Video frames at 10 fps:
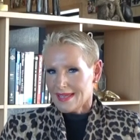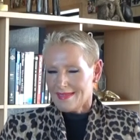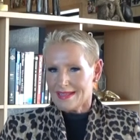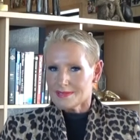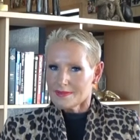
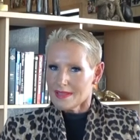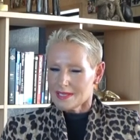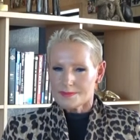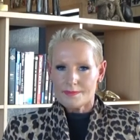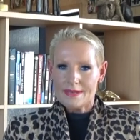And that's one of
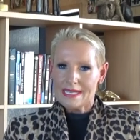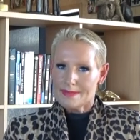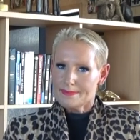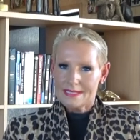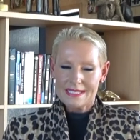those
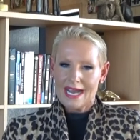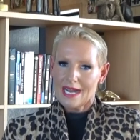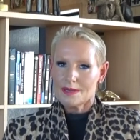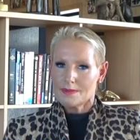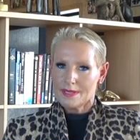really
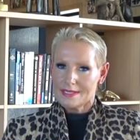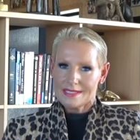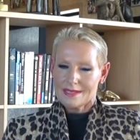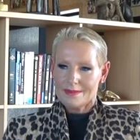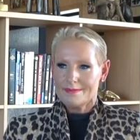bizarre
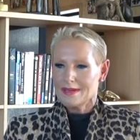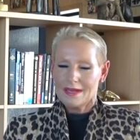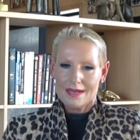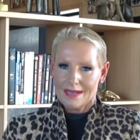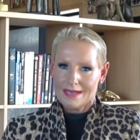quotes, and I'm,
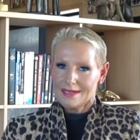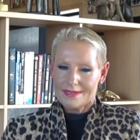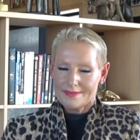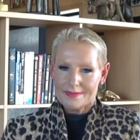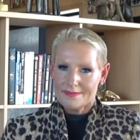
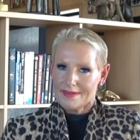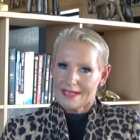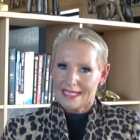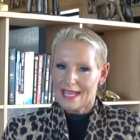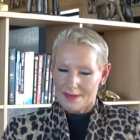I, I'm
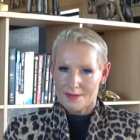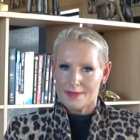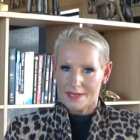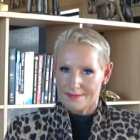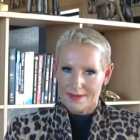very glad I
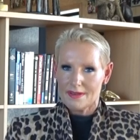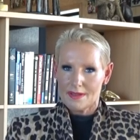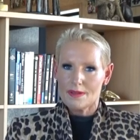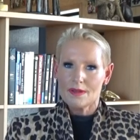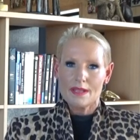heard it
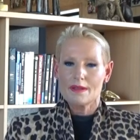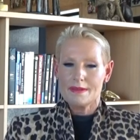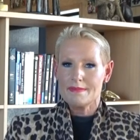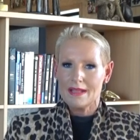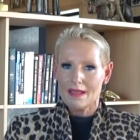very early on
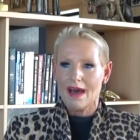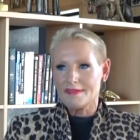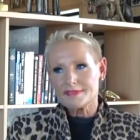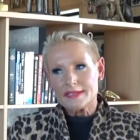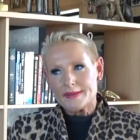in my
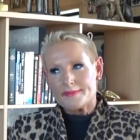life.